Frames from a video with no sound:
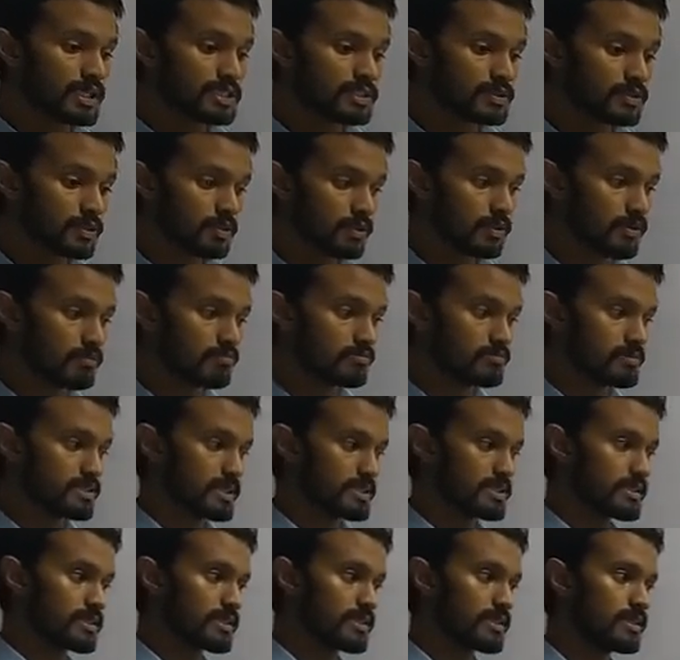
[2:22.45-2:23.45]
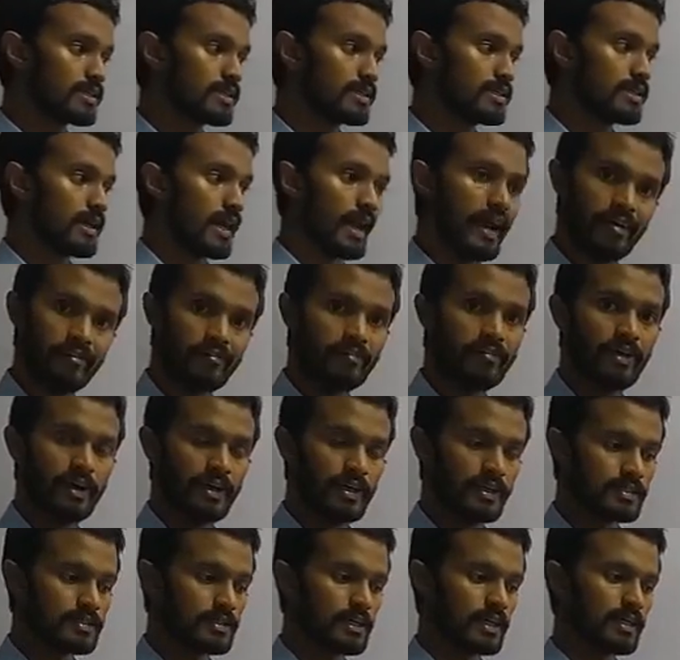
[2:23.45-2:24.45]
So just
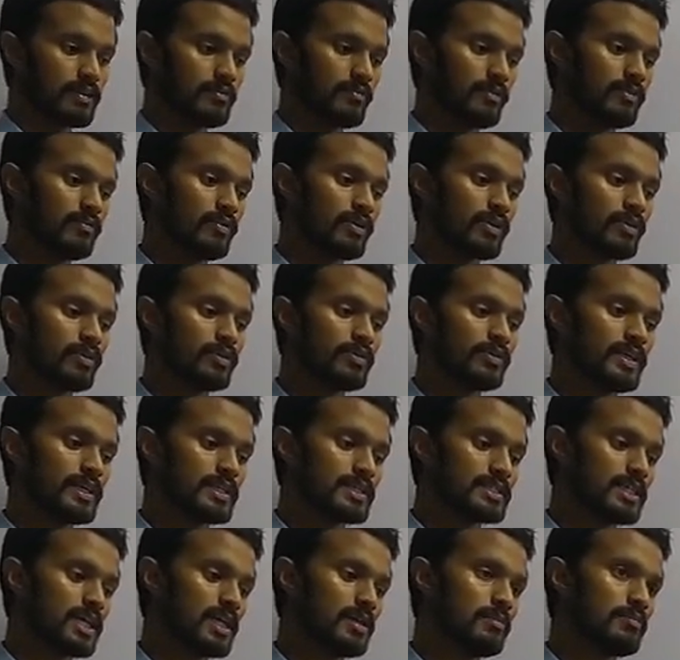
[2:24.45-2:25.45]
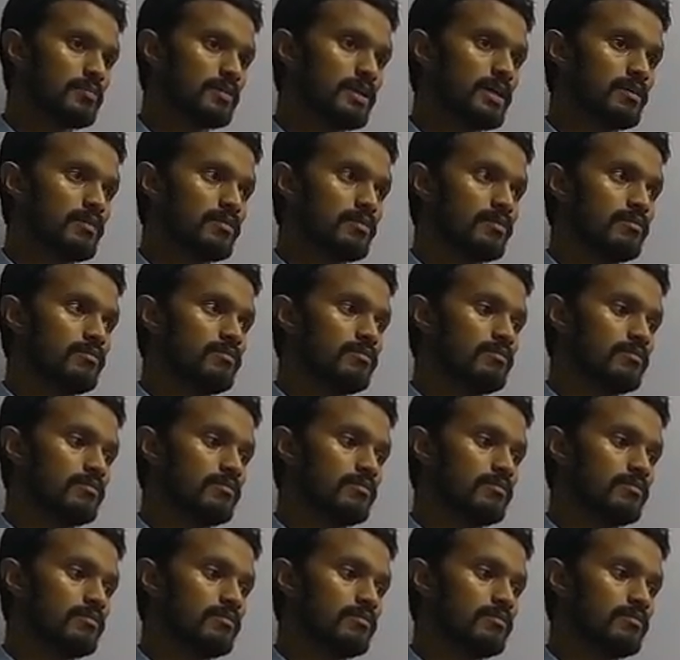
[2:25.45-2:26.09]
advice, like when we are going to the exam, like